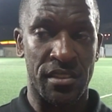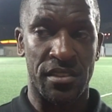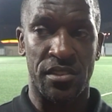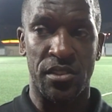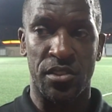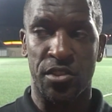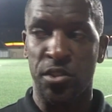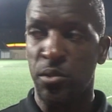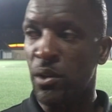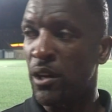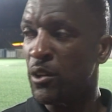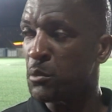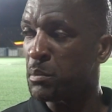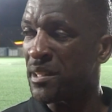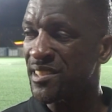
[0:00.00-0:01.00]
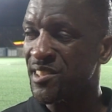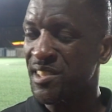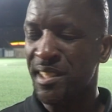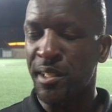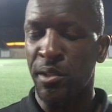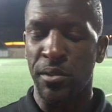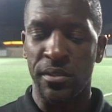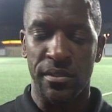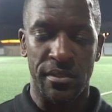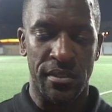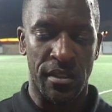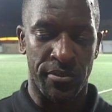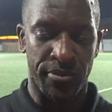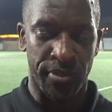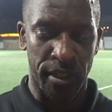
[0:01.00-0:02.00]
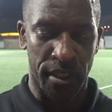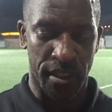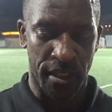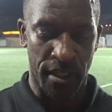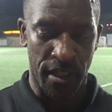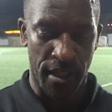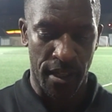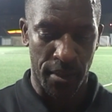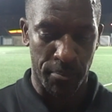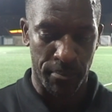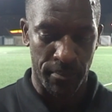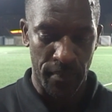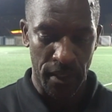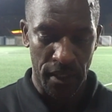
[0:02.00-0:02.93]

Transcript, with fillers: It's not too old, but still, I think um,